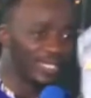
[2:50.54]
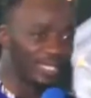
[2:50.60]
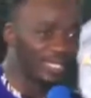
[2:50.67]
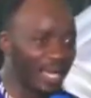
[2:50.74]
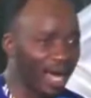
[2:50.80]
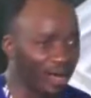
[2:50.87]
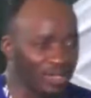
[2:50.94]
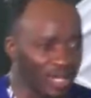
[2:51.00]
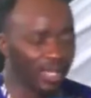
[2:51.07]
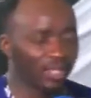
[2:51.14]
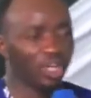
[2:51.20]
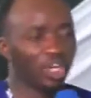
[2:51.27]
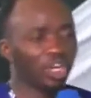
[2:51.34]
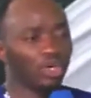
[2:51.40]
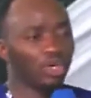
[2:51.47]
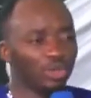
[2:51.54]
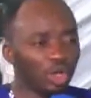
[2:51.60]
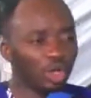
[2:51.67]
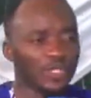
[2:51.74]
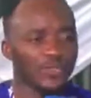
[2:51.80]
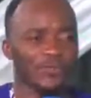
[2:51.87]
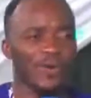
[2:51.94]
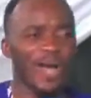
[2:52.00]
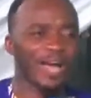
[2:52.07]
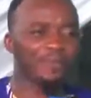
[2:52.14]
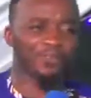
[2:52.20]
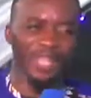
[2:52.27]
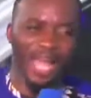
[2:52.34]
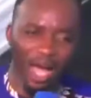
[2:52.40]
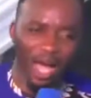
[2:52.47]
20,000, use
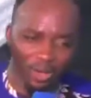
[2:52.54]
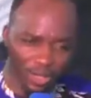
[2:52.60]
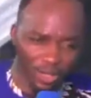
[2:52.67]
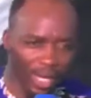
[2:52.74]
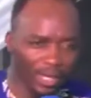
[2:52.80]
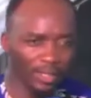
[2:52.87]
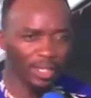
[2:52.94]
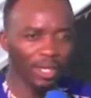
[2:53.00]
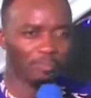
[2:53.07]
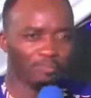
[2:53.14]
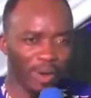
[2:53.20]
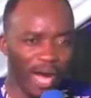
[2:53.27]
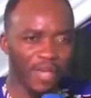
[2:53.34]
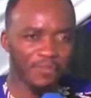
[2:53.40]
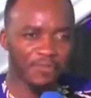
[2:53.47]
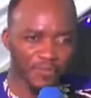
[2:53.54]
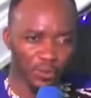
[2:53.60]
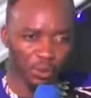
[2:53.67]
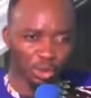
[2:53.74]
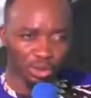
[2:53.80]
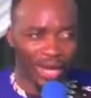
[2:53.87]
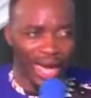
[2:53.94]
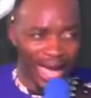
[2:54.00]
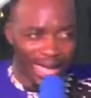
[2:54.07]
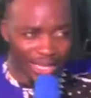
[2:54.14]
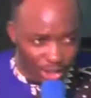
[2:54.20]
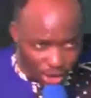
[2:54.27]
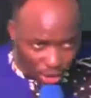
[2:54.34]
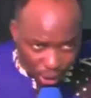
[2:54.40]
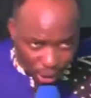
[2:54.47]
5,000, buy food
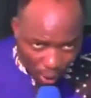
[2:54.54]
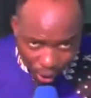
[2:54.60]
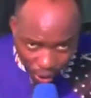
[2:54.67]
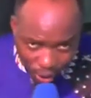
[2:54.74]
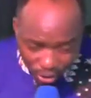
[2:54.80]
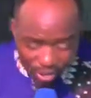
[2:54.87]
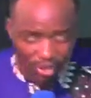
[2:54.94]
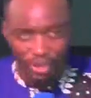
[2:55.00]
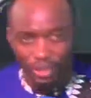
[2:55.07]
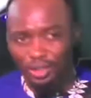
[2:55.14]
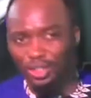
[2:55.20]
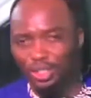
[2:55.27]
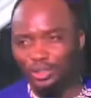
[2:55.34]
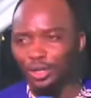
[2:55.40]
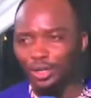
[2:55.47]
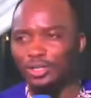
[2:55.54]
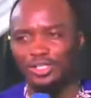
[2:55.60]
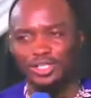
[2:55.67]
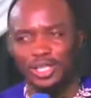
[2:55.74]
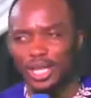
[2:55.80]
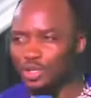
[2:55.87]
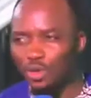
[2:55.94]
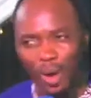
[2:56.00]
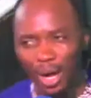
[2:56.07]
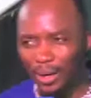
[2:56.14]
and store. Don't say